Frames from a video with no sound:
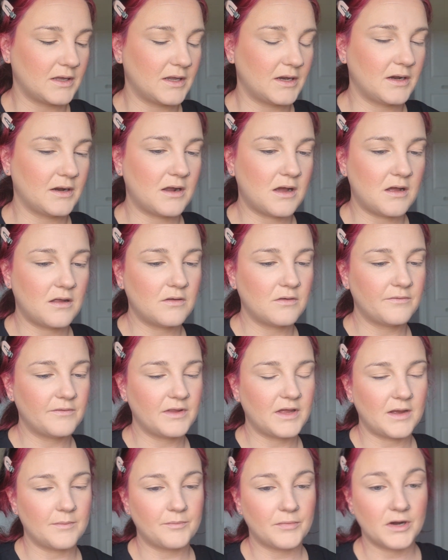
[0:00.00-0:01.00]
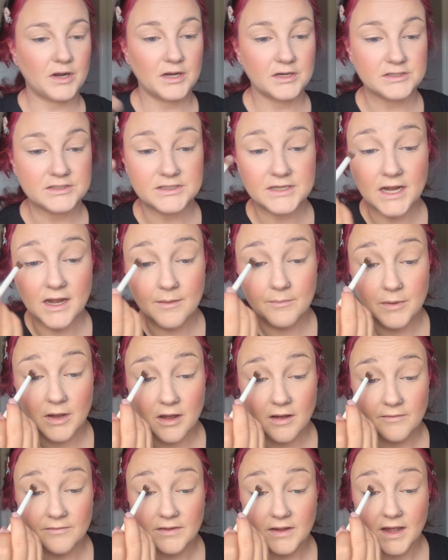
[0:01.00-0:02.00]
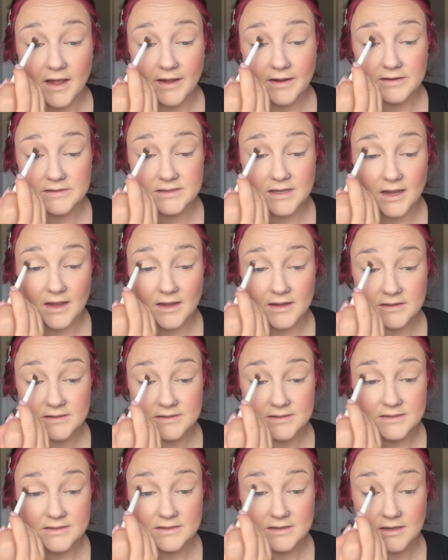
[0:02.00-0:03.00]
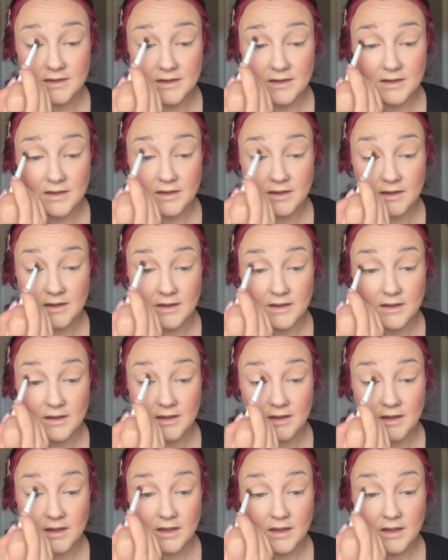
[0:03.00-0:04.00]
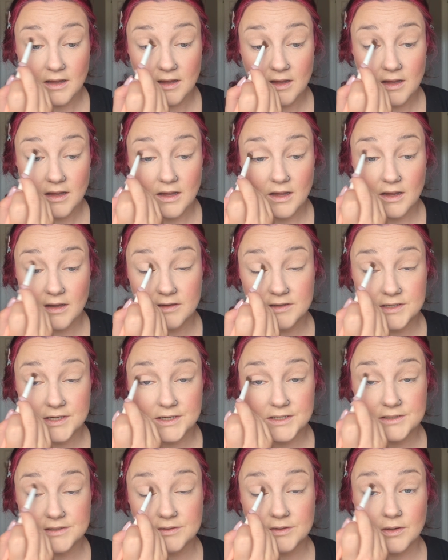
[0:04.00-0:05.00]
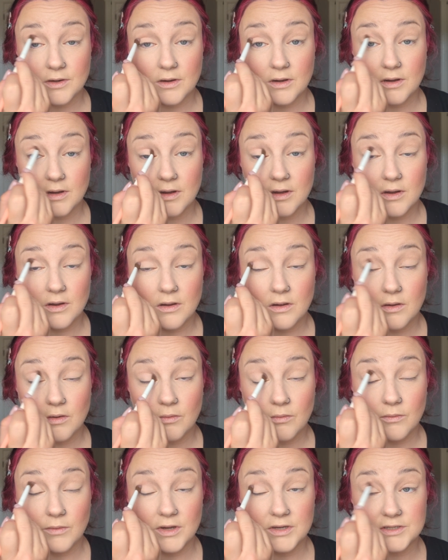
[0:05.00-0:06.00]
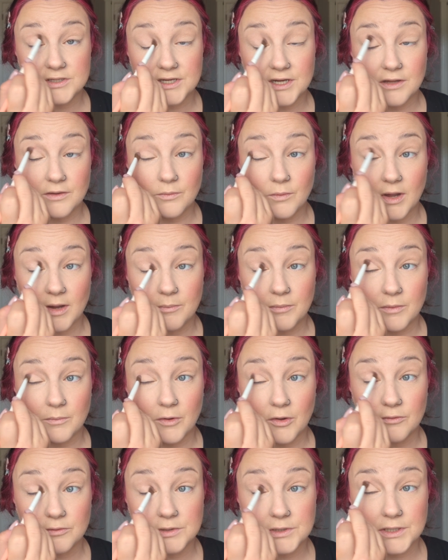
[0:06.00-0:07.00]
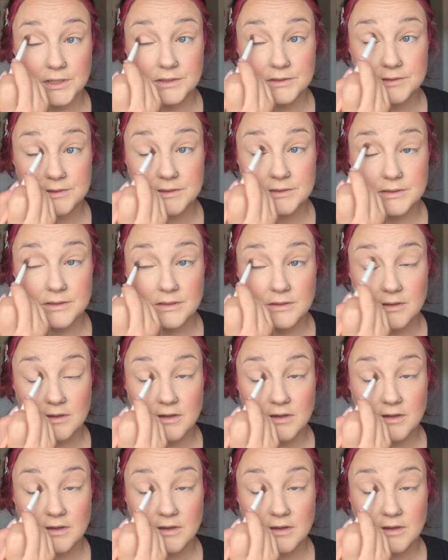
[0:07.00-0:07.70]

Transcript: Get it all over that brush, tap off the excess, and just windshield wiper motions